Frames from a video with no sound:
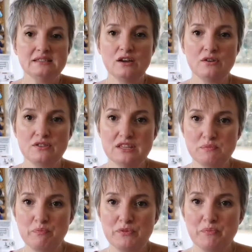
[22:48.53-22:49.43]
so
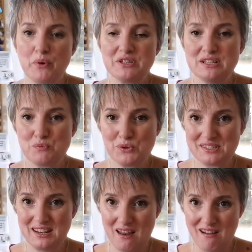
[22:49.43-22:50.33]
the bodice
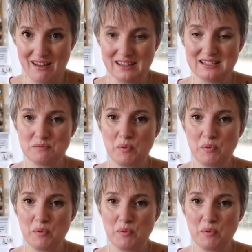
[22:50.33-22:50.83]
wasn't lined,